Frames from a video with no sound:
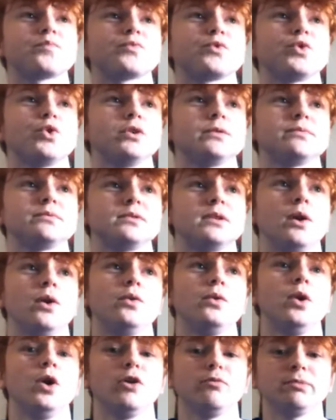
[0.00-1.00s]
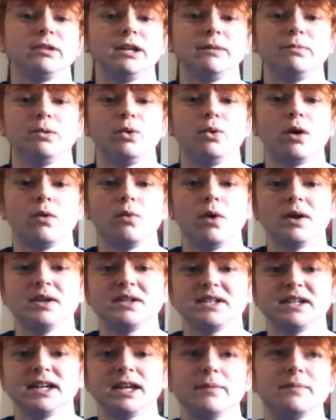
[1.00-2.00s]
A lot of people are
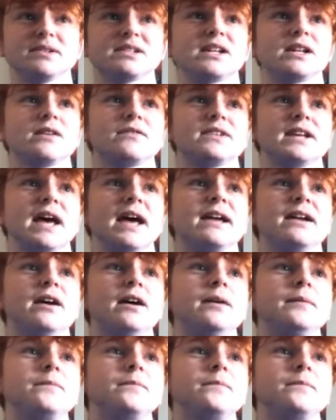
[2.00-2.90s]
wanting him instead of De Gea.